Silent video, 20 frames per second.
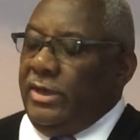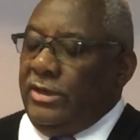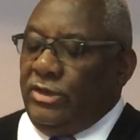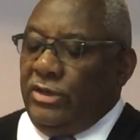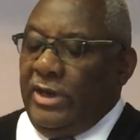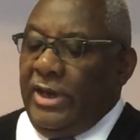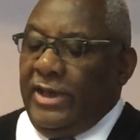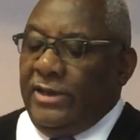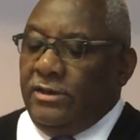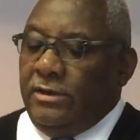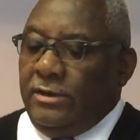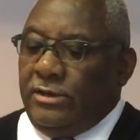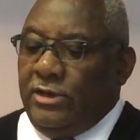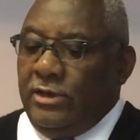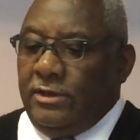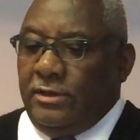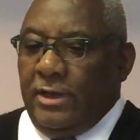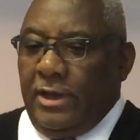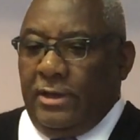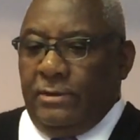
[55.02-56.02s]

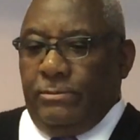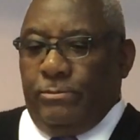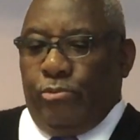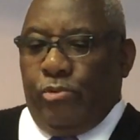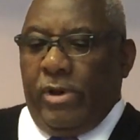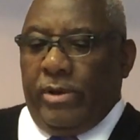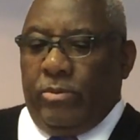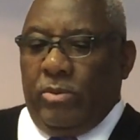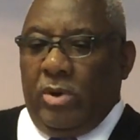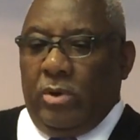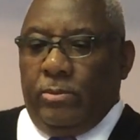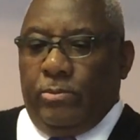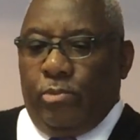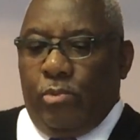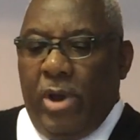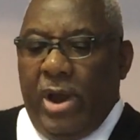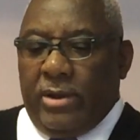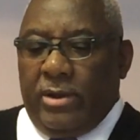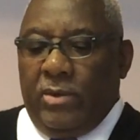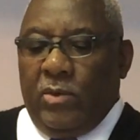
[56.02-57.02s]
She's
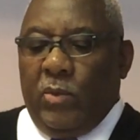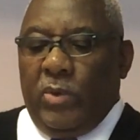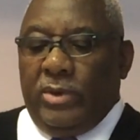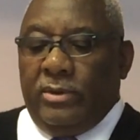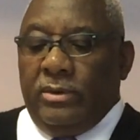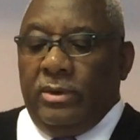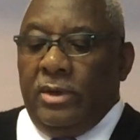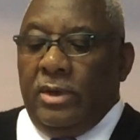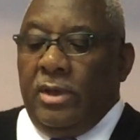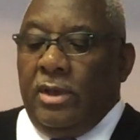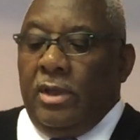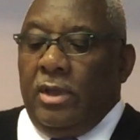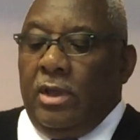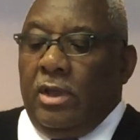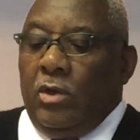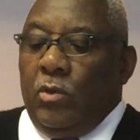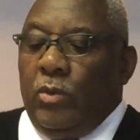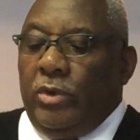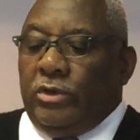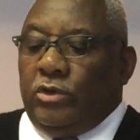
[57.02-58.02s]
pregnant
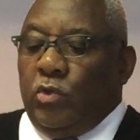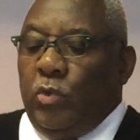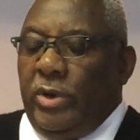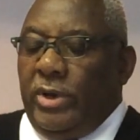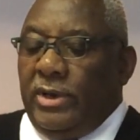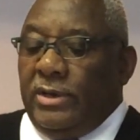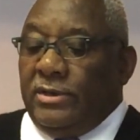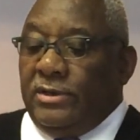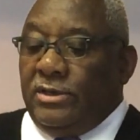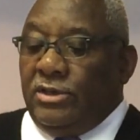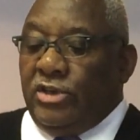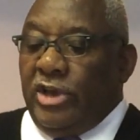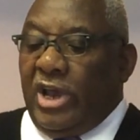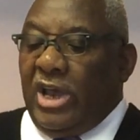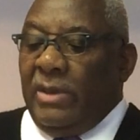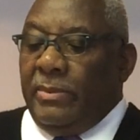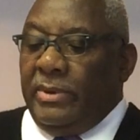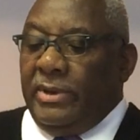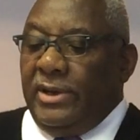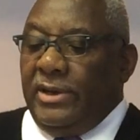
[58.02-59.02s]
with twins,
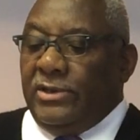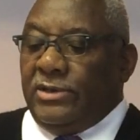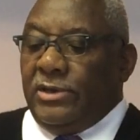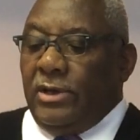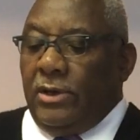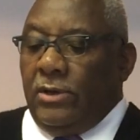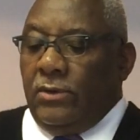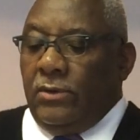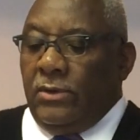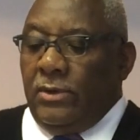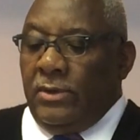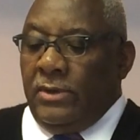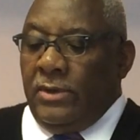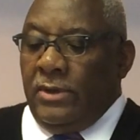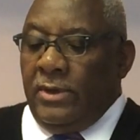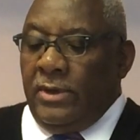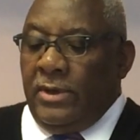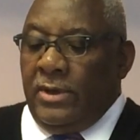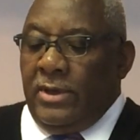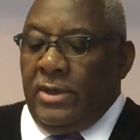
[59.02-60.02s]
Jacob and Esau.
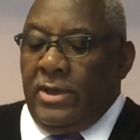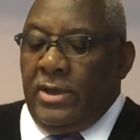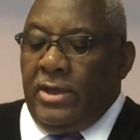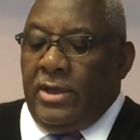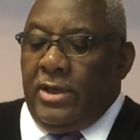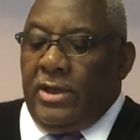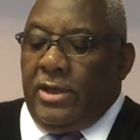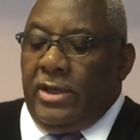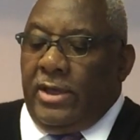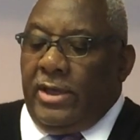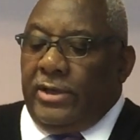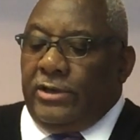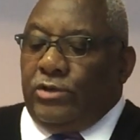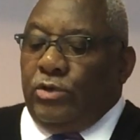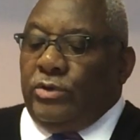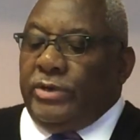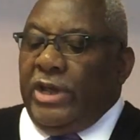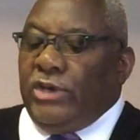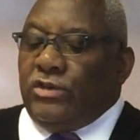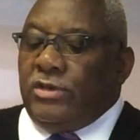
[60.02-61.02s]

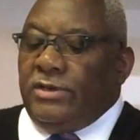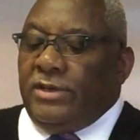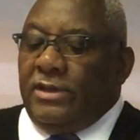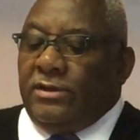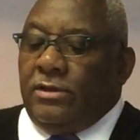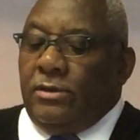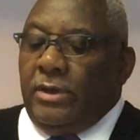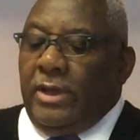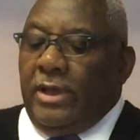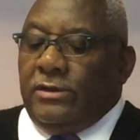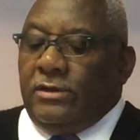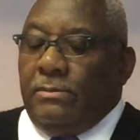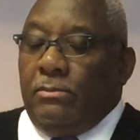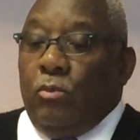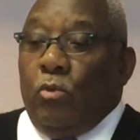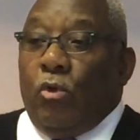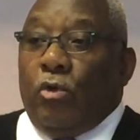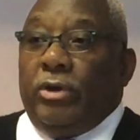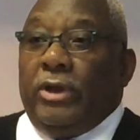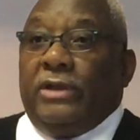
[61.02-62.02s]
Two nations, as
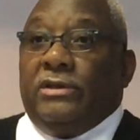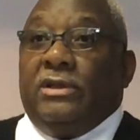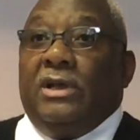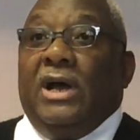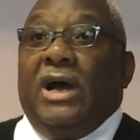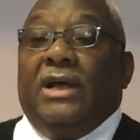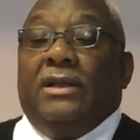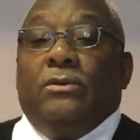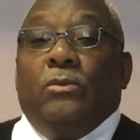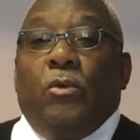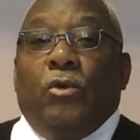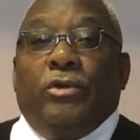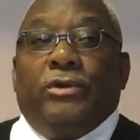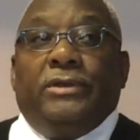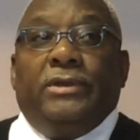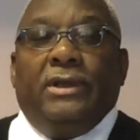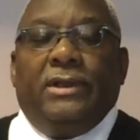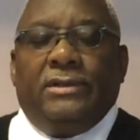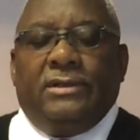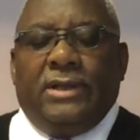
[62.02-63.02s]
God
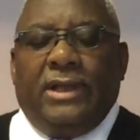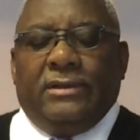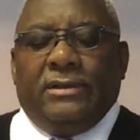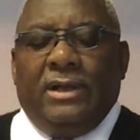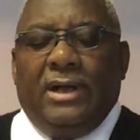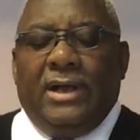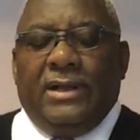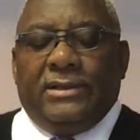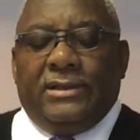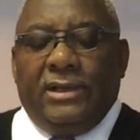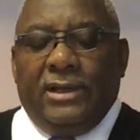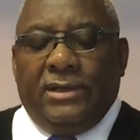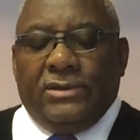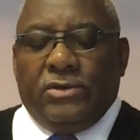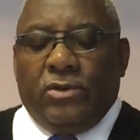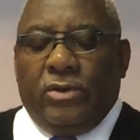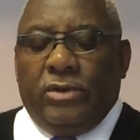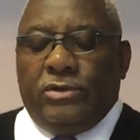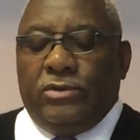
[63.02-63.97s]
tells her,